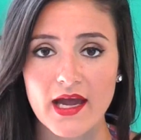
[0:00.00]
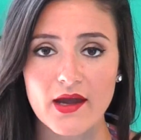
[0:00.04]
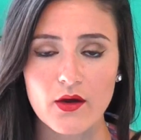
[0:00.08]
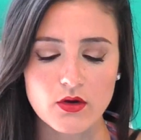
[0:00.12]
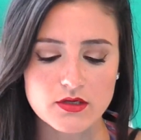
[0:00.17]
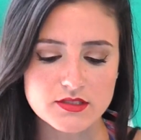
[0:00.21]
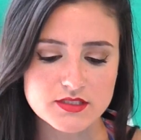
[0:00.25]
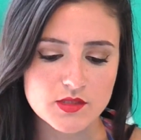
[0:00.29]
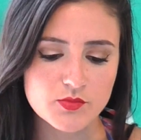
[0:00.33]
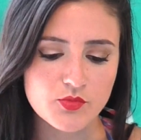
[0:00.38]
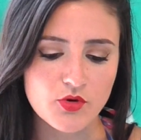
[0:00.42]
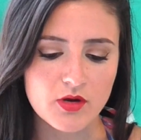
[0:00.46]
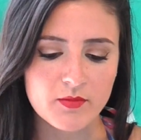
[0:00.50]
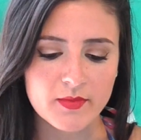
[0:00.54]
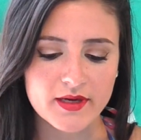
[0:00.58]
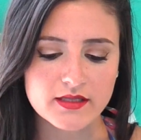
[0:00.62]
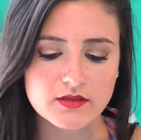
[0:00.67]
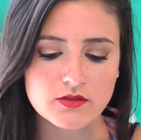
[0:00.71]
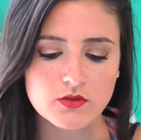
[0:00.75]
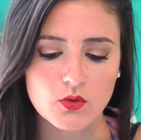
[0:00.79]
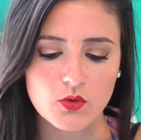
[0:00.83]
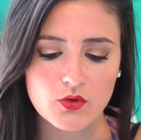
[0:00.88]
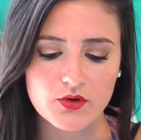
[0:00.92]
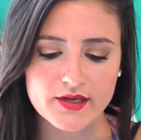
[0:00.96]
I also brought
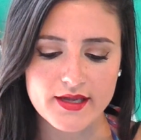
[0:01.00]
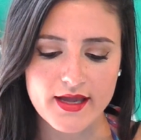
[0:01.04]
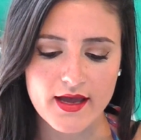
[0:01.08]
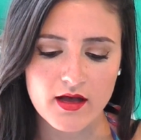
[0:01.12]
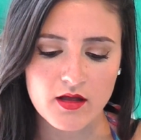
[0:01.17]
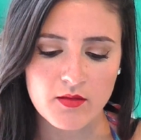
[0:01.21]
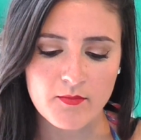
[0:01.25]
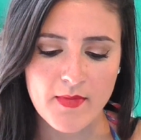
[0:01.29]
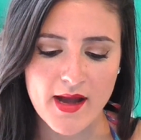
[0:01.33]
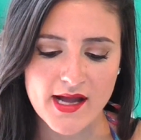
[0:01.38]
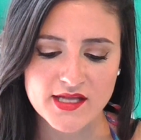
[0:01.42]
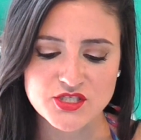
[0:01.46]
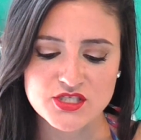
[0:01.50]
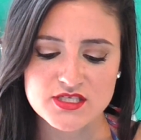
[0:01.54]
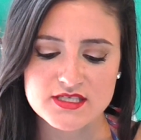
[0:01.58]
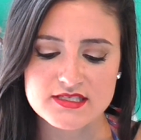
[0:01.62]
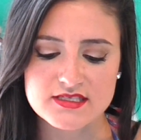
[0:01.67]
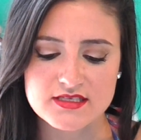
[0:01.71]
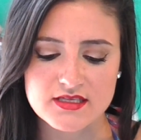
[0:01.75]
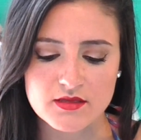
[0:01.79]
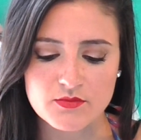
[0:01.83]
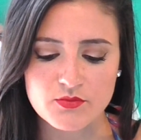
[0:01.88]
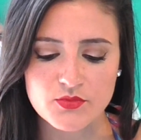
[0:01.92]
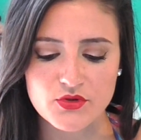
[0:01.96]
my L'Oreal Magic
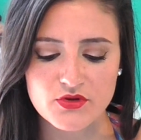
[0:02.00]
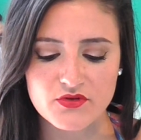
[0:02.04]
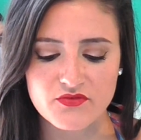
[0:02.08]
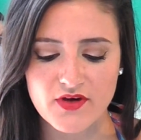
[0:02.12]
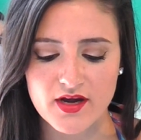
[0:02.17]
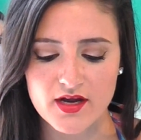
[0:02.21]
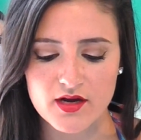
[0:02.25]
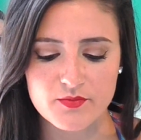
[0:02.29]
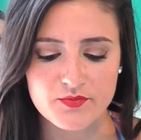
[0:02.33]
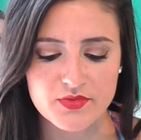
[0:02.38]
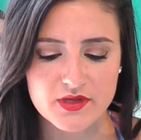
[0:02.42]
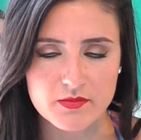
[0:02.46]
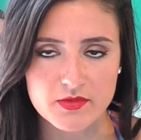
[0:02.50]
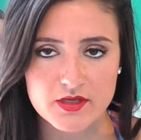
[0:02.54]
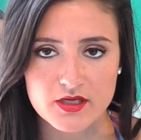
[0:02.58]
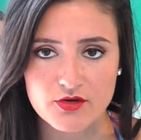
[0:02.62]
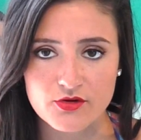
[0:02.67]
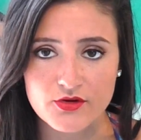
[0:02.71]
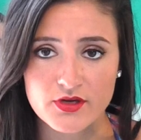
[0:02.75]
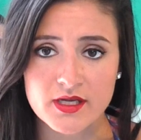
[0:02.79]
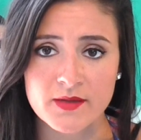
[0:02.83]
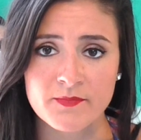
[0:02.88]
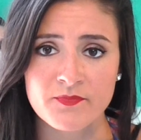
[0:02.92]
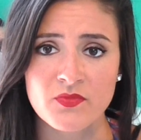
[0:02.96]
Skin Beautifier BB
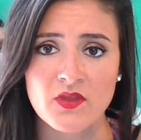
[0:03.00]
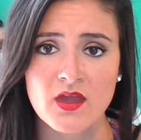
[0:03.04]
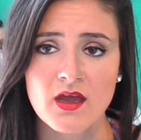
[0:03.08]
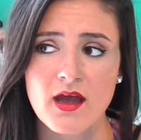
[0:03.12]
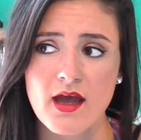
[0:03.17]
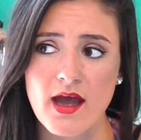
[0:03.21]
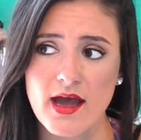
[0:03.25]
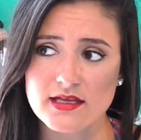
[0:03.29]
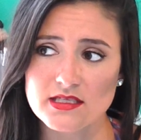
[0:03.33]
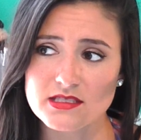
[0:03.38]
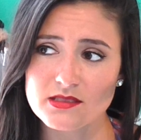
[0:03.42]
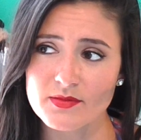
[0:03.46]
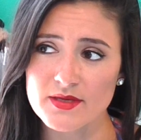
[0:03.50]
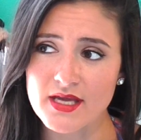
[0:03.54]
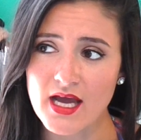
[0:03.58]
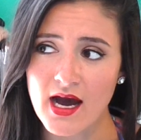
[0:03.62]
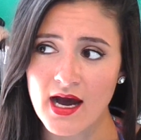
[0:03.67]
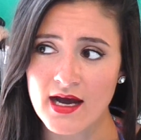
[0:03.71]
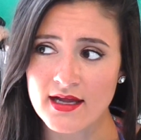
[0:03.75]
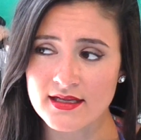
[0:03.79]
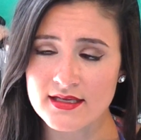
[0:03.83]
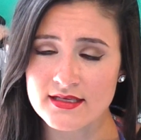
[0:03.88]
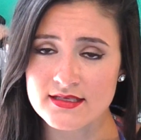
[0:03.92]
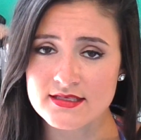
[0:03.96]
Cream, and to be
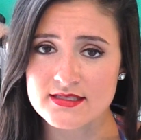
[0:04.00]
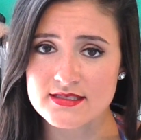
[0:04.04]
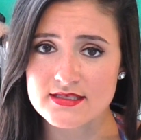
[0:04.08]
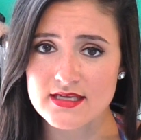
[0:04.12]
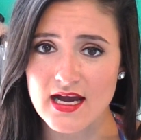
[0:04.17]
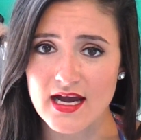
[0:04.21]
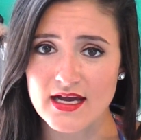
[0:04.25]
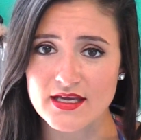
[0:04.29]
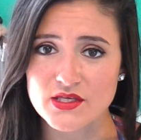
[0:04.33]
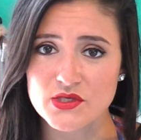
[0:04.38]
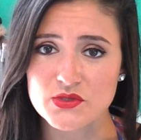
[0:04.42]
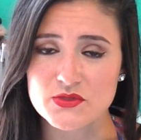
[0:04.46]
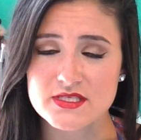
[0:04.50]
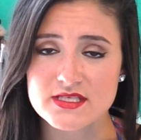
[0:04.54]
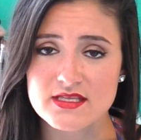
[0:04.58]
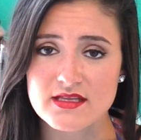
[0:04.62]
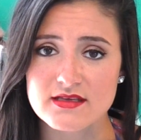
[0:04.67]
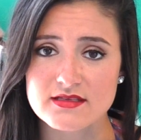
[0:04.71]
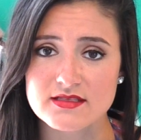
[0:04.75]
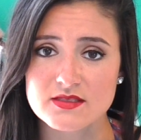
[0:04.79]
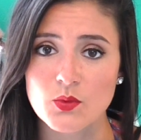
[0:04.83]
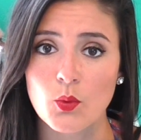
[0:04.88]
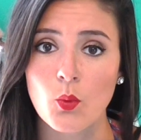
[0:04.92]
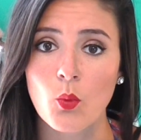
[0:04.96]
honest, I used
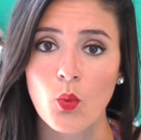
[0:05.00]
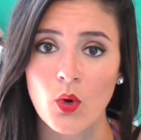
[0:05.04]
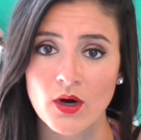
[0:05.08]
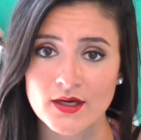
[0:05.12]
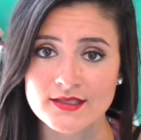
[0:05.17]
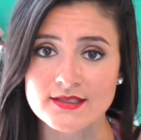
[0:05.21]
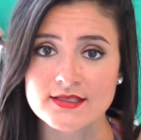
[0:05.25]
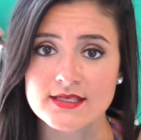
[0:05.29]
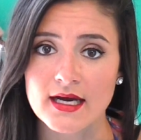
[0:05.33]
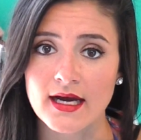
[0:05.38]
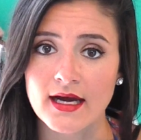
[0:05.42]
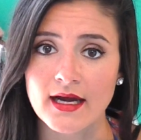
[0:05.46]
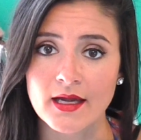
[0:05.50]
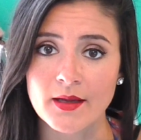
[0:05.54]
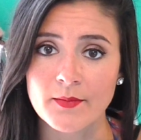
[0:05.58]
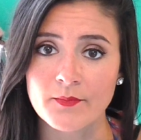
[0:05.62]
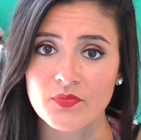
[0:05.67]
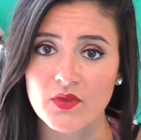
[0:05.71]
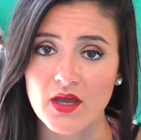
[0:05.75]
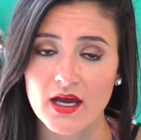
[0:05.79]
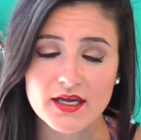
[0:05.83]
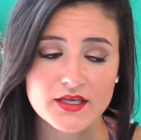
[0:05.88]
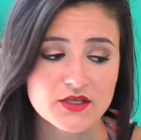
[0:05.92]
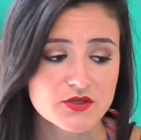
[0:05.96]
this one
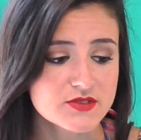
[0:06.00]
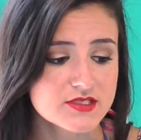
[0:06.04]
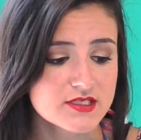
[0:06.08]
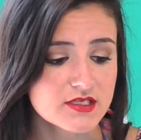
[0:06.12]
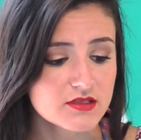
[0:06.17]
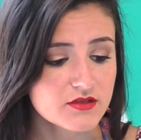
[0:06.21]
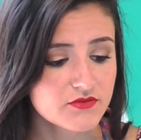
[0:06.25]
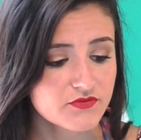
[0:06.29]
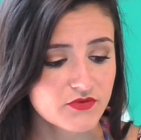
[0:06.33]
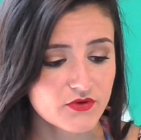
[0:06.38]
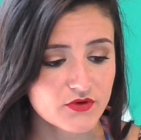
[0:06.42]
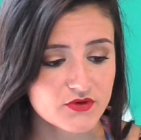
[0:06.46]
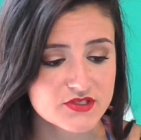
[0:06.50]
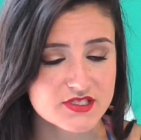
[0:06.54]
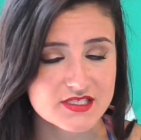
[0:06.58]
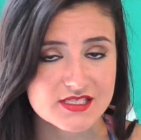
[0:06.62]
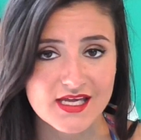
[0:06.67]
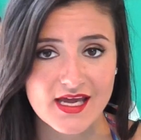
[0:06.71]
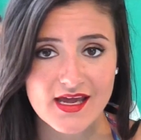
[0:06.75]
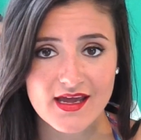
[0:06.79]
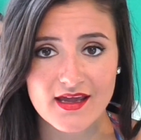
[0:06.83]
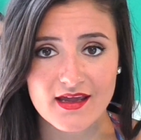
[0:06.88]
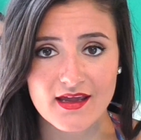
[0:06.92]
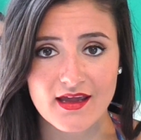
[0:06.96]
time. I used it the first
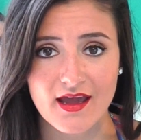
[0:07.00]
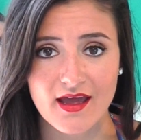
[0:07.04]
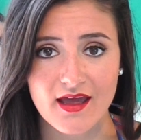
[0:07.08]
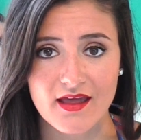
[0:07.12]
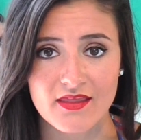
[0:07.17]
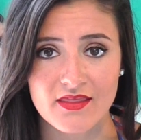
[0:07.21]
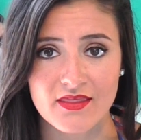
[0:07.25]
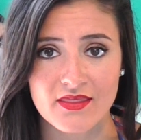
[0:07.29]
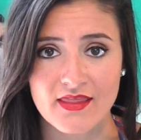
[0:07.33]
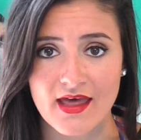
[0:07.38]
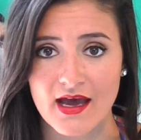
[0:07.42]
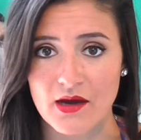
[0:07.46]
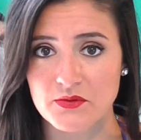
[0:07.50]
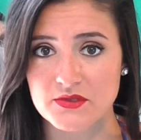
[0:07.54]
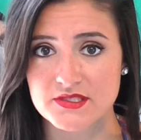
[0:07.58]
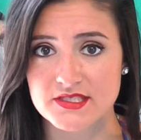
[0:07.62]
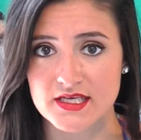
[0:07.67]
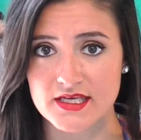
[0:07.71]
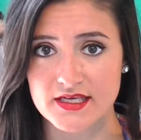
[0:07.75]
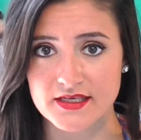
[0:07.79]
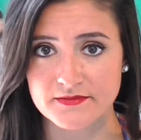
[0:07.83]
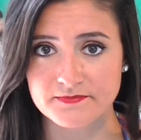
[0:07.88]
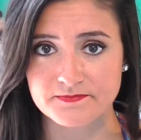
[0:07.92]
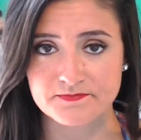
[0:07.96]
day and that
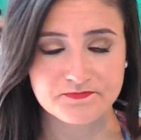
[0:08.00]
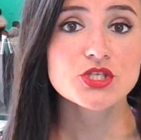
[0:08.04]
was it.